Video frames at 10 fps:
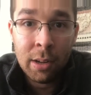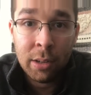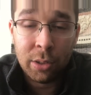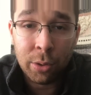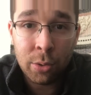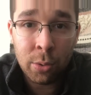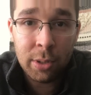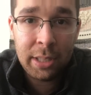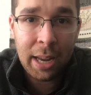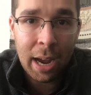So it was cool
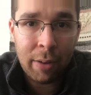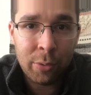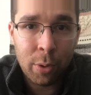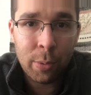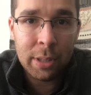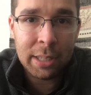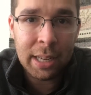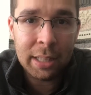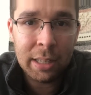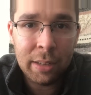to see Hafthor win the
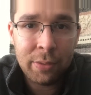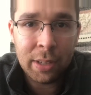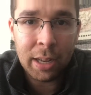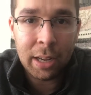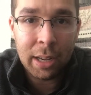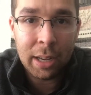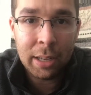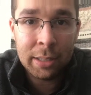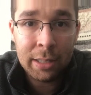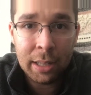deadlift.
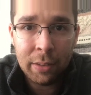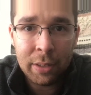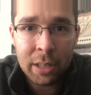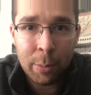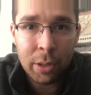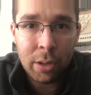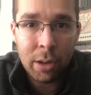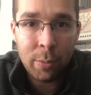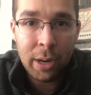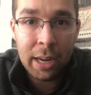His deadlift has come a
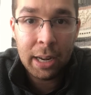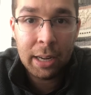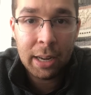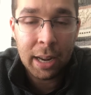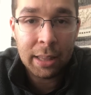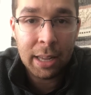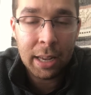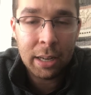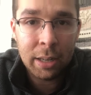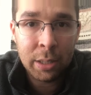long way. And
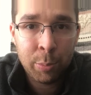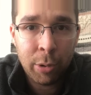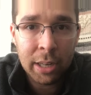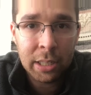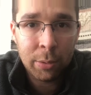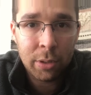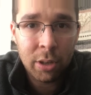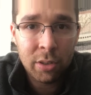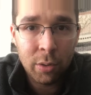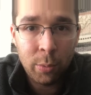then his pressing was
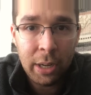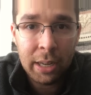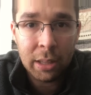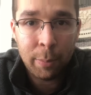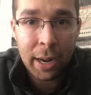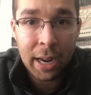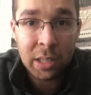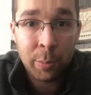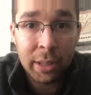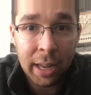also weak in the
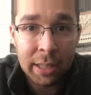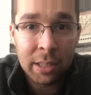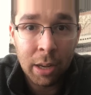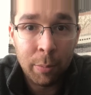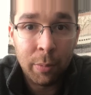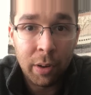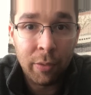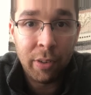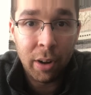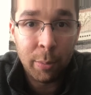past, but that has come a
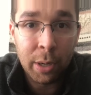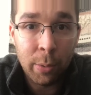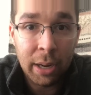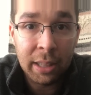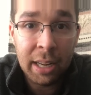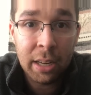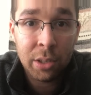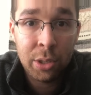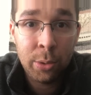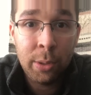very big way. Leading
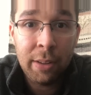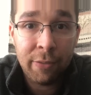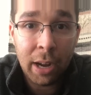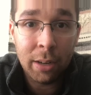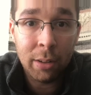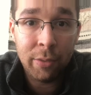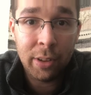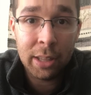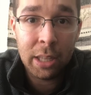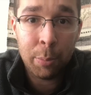us to the final
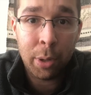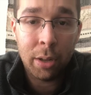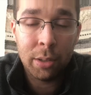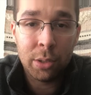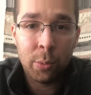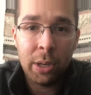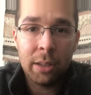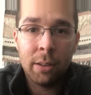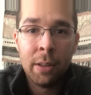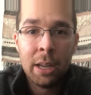event, the Apollon's
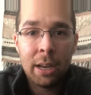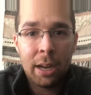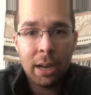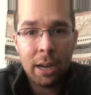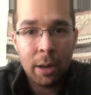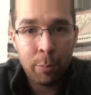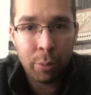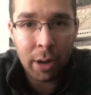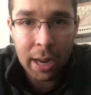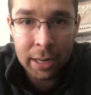Wheel.
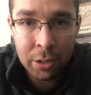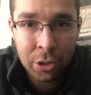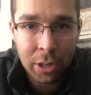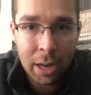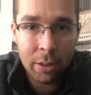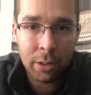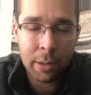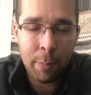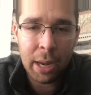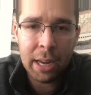Brian Shaw looked
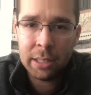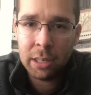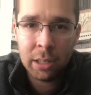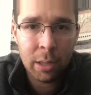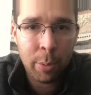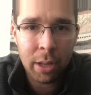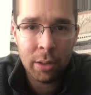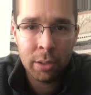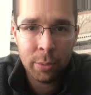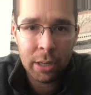amazing in the
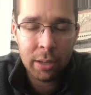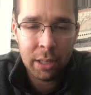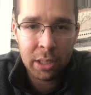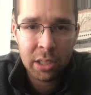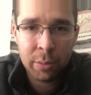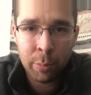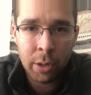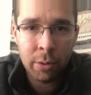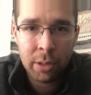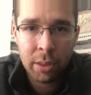Apollon's Wheel. He
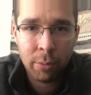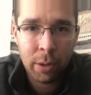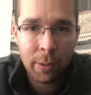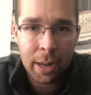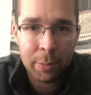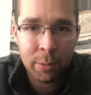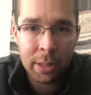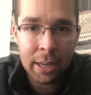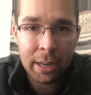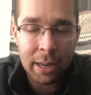smoked 3 reps with
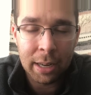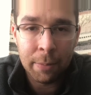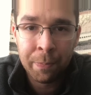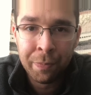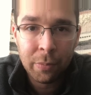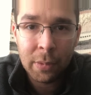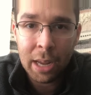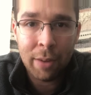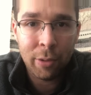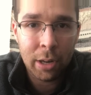it, and
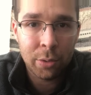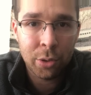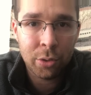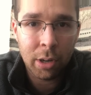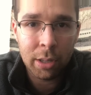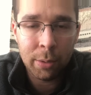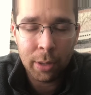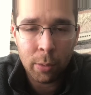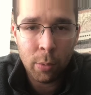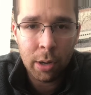everyone else was struggling with
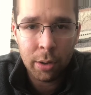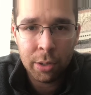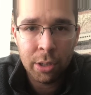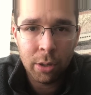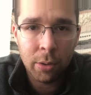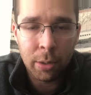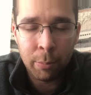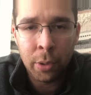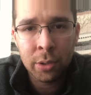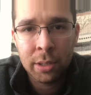like 1 or 2, and
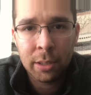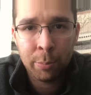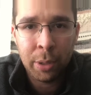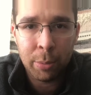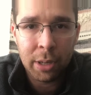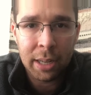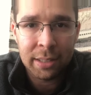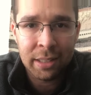most people got